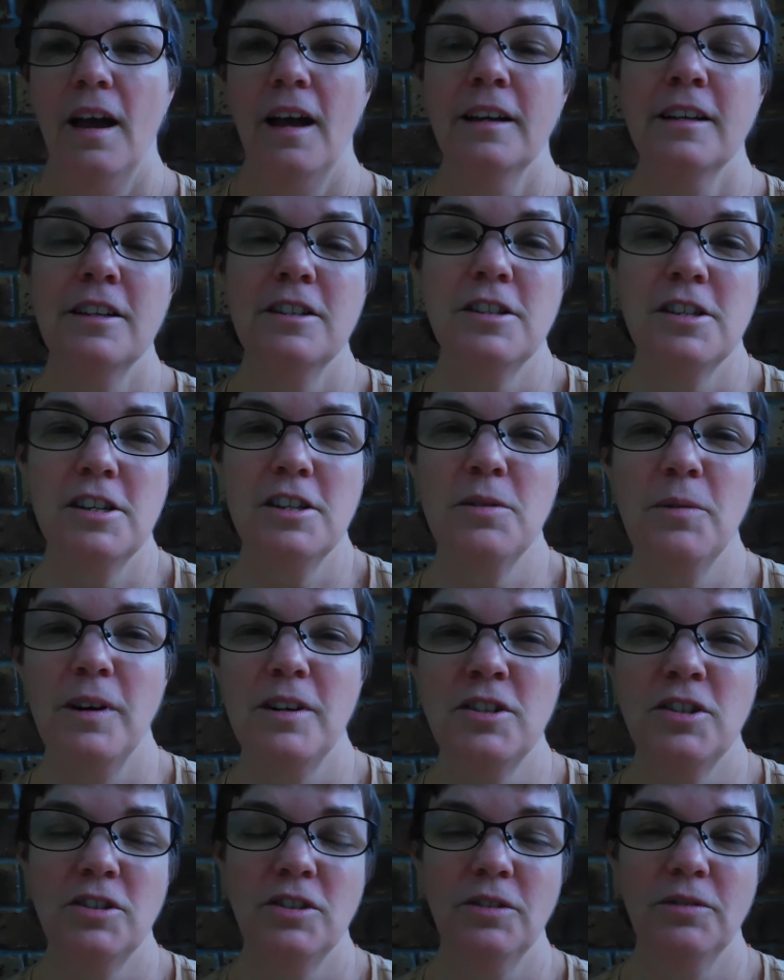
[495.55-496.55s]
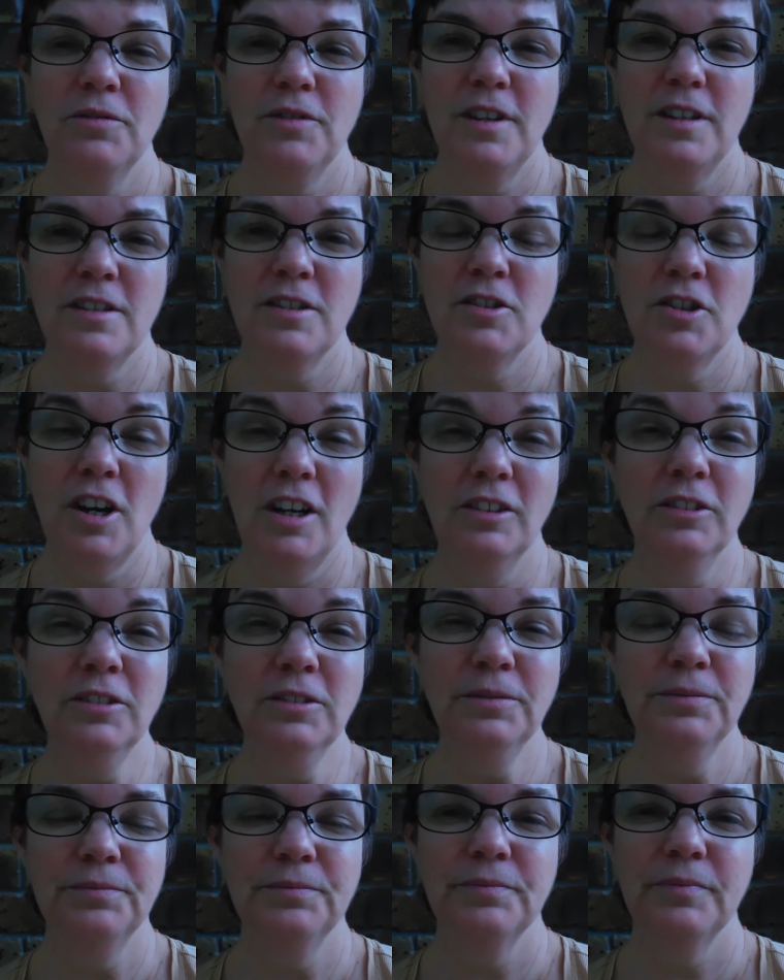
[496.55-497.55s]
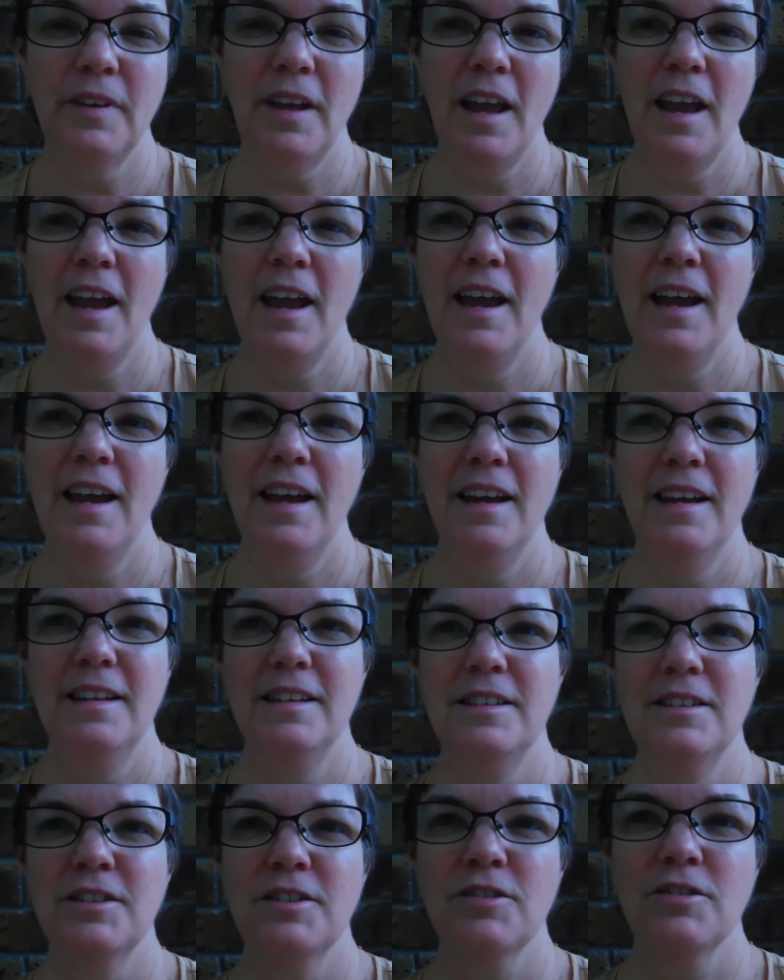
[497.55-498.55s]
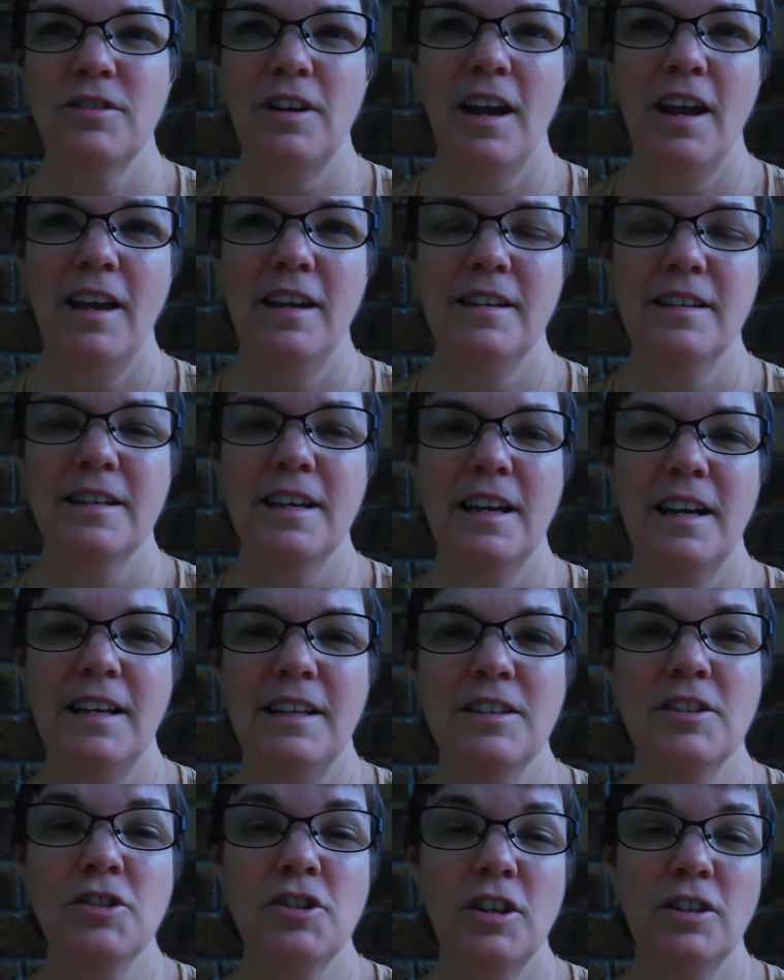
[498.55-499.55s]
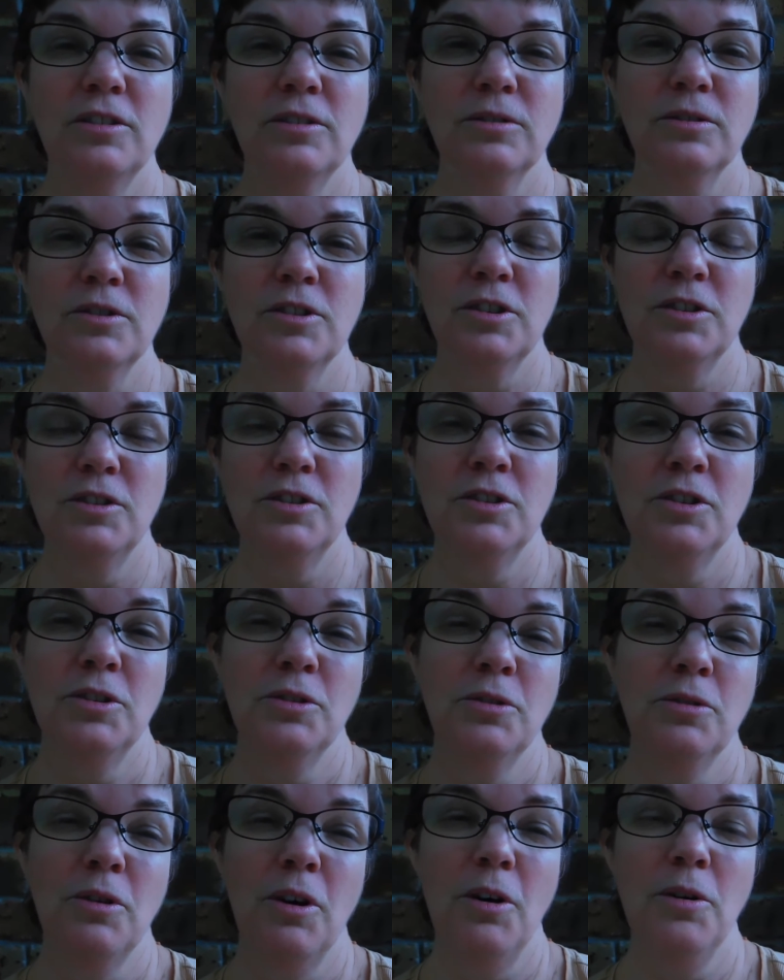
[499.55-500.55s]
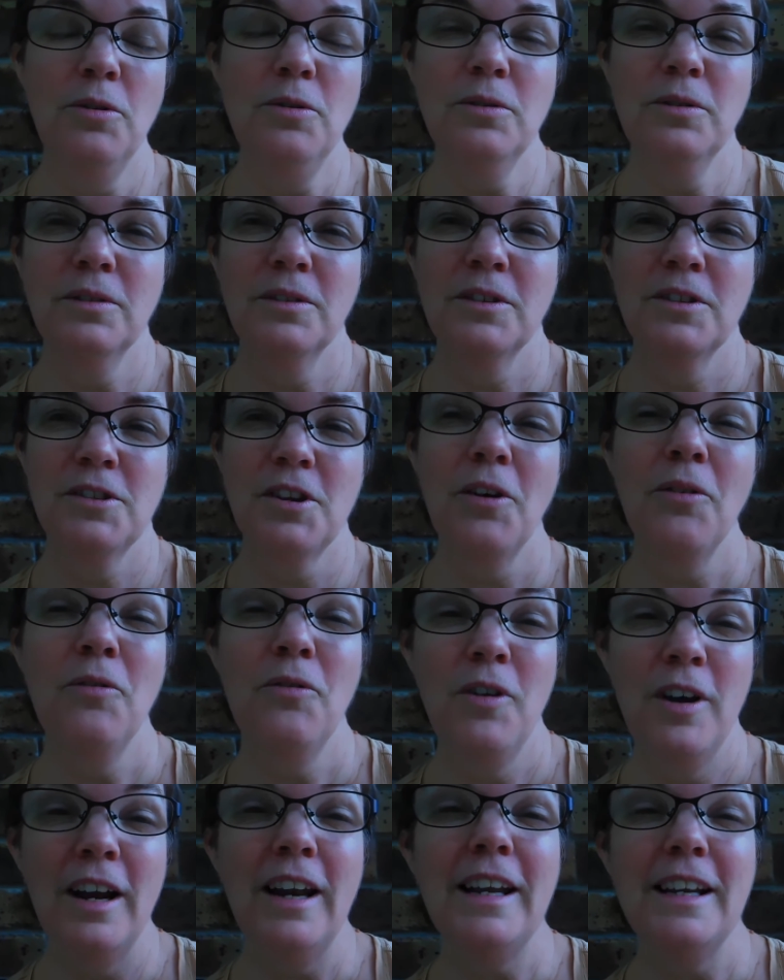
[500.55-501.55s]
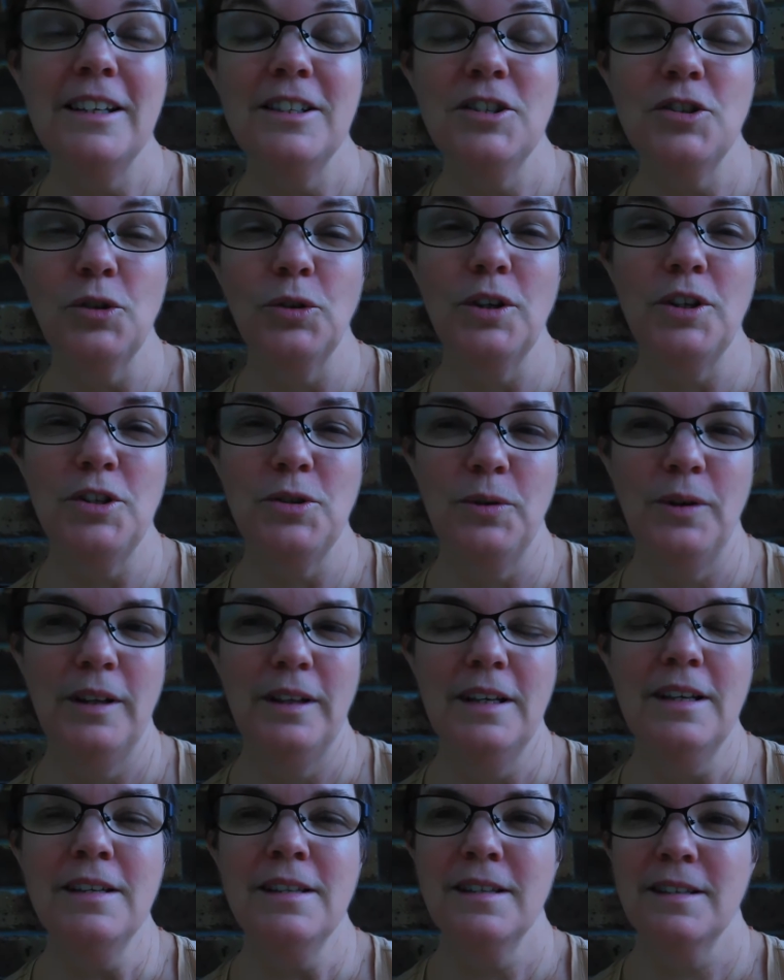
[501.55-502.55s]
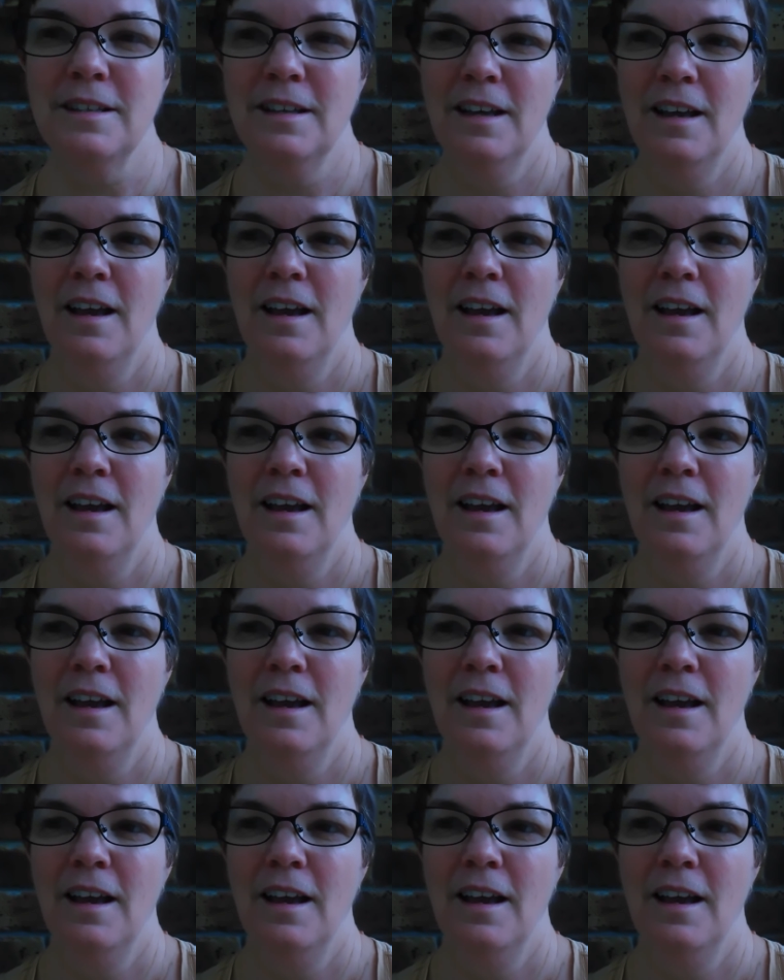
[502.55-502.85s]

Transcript: A continuation of this channel and getting this channel to grow, because I really enjoy doing this.